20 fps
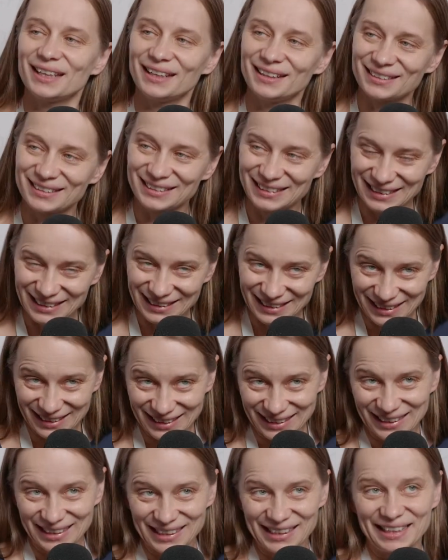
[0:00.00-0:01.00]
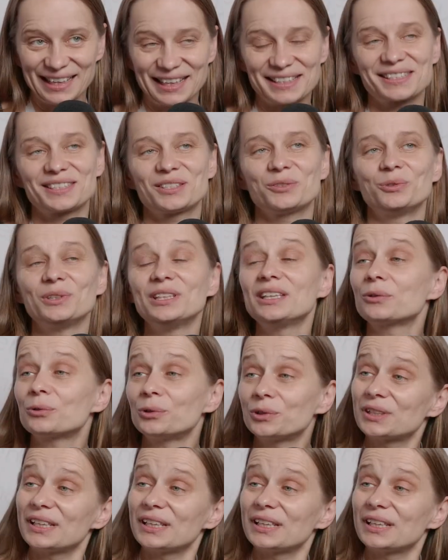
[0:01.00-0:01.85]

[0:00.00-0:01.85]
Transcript: And yes, you need good